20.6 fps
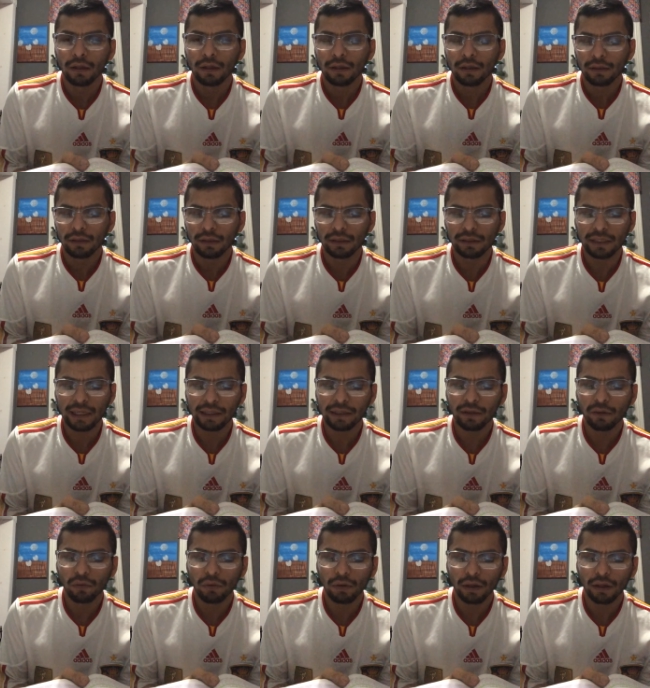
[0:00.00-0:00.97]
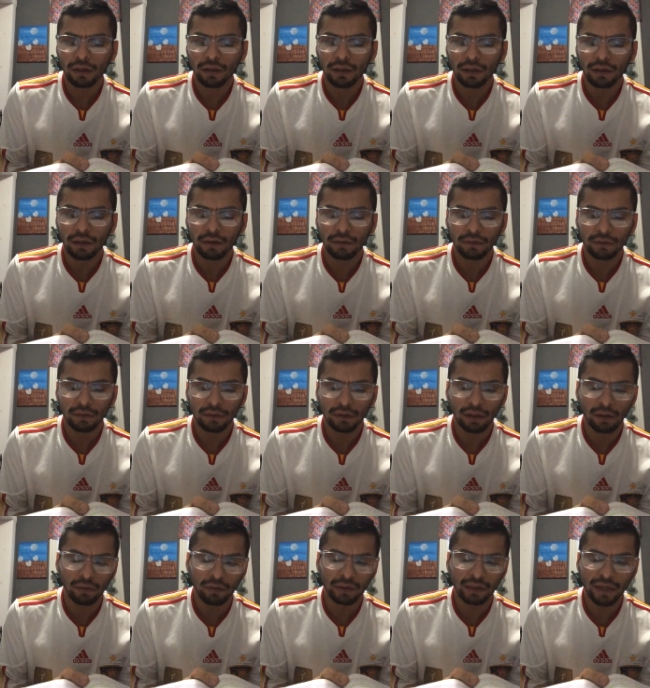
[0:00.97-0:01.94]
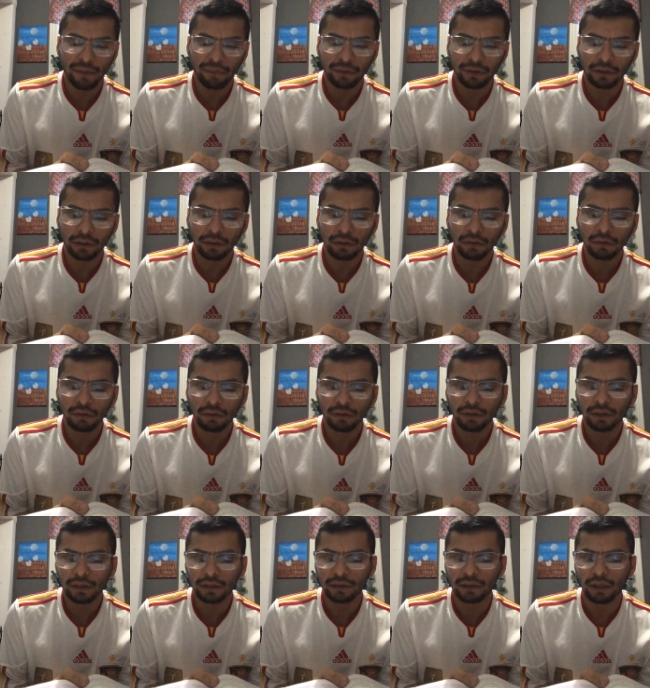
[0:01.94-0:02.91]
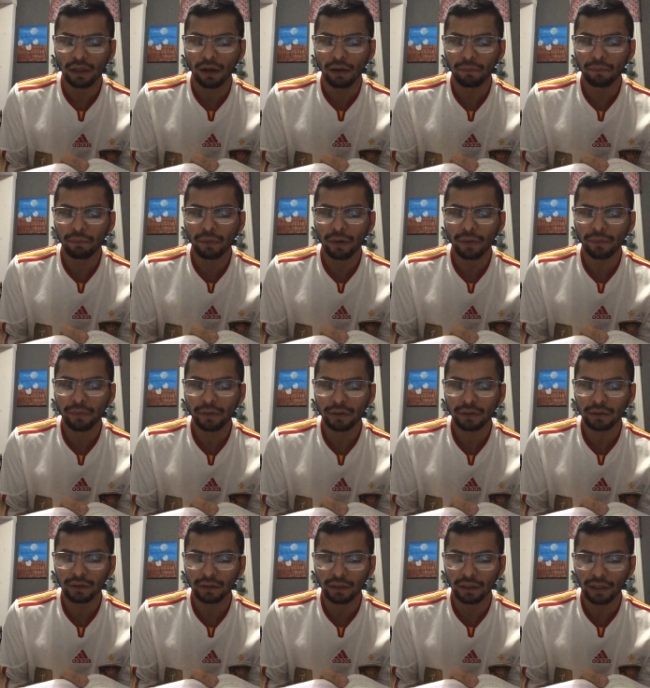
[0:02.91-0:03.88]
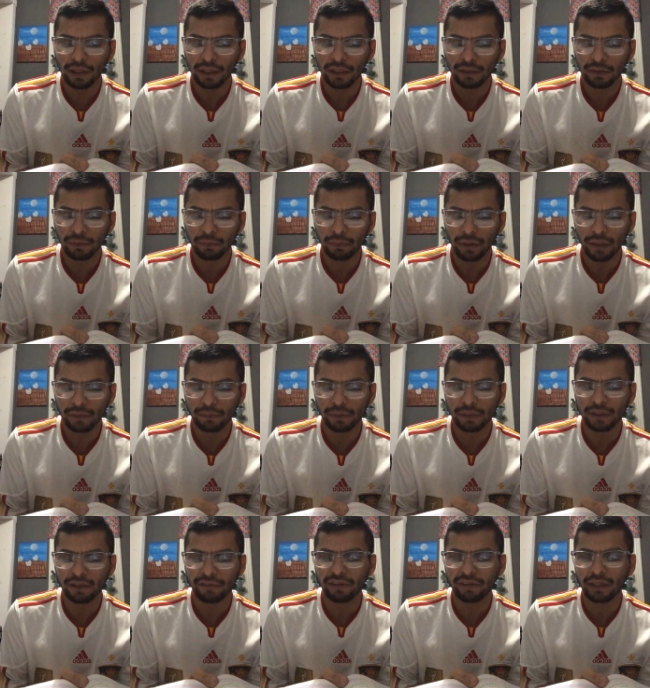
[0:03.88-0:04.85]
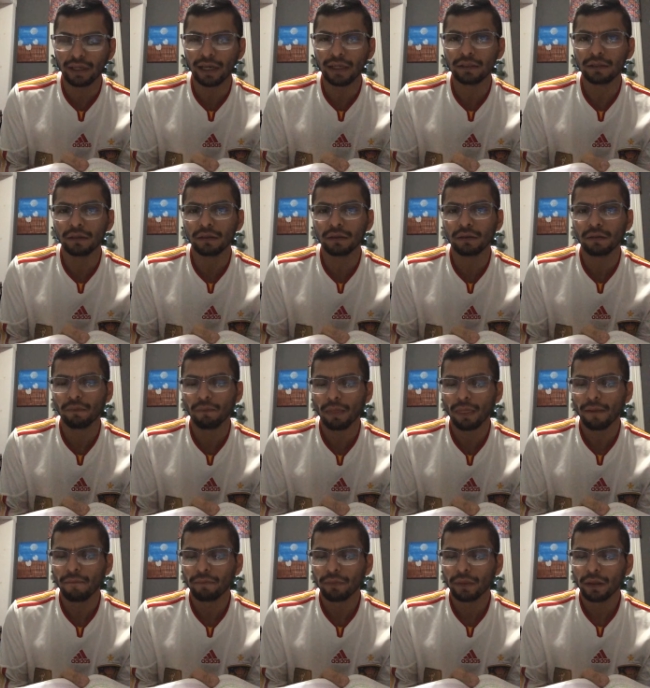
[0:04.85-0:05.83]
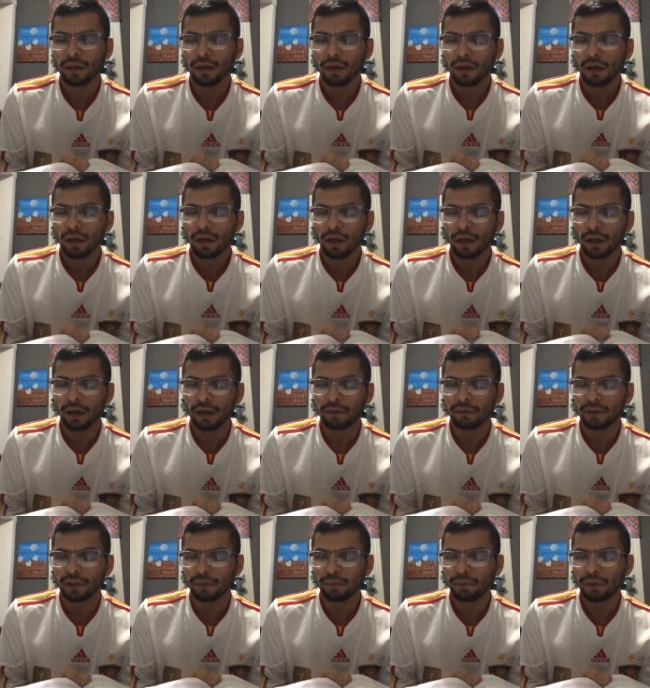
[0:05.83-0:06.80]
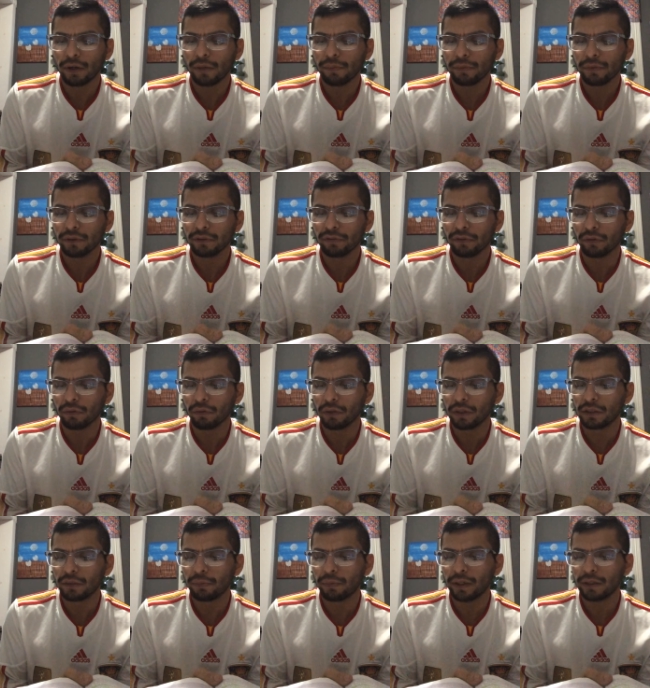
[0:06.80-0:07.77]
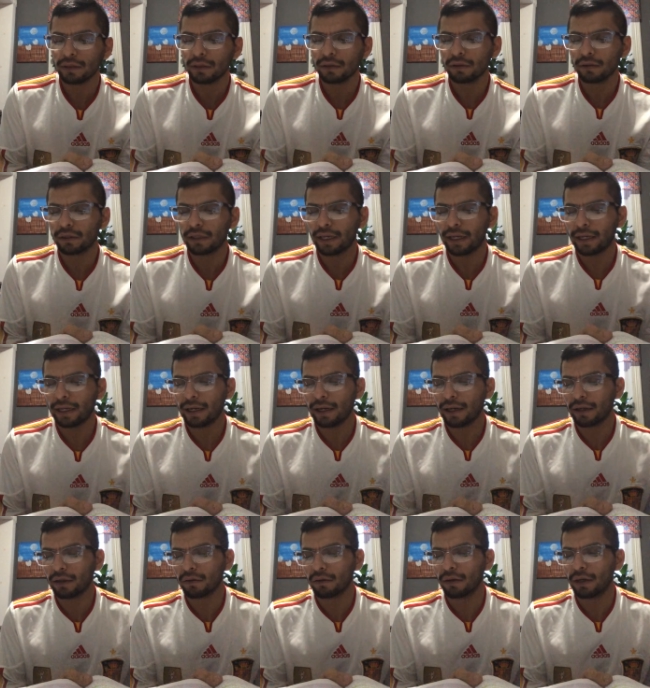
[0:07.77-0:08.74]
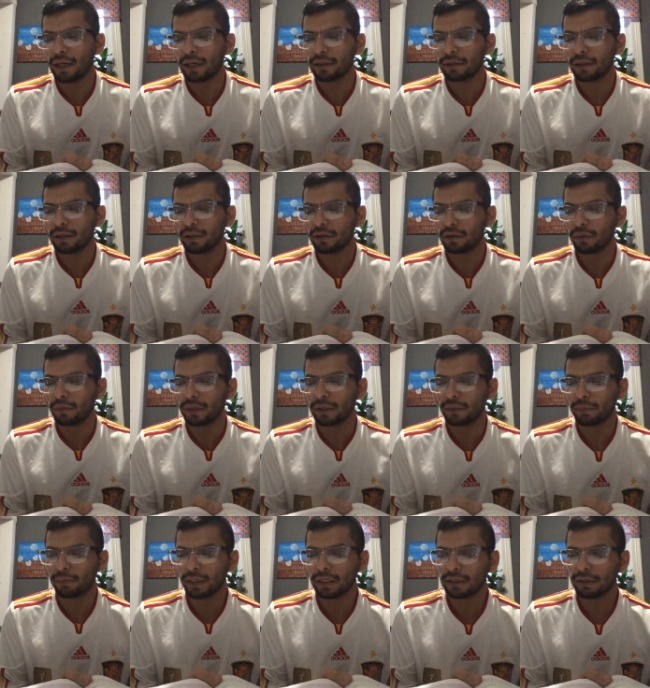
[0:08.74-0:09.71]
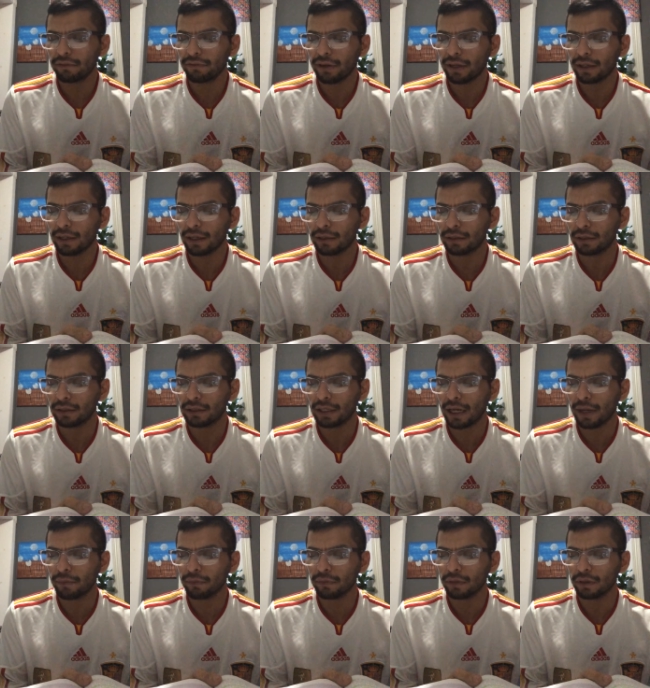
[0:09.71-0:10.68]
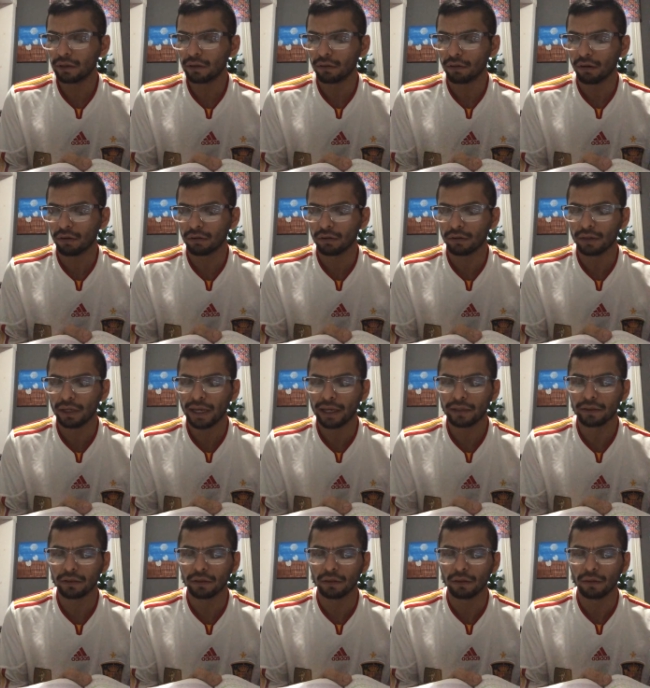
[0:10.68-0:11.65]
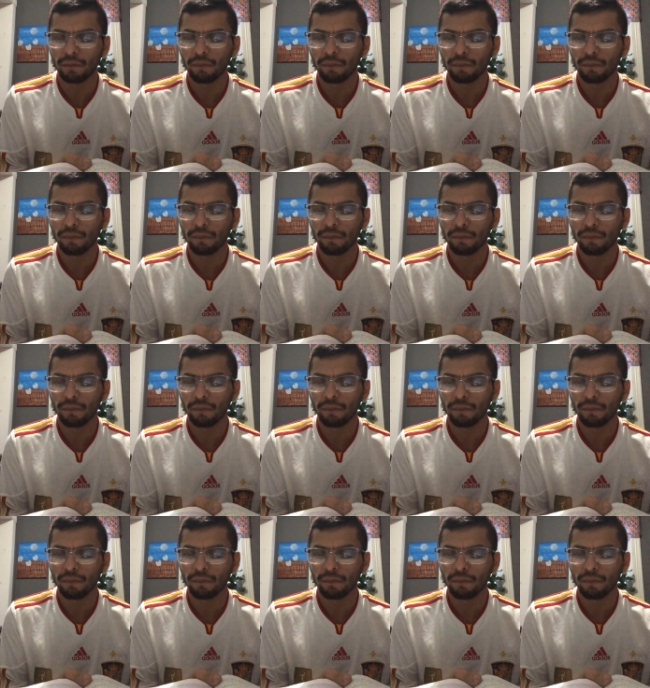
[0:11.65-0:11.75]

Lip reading: The second one, number 2, is purpose specification. The purpose for which personal data are collected should be specified at the time of collection.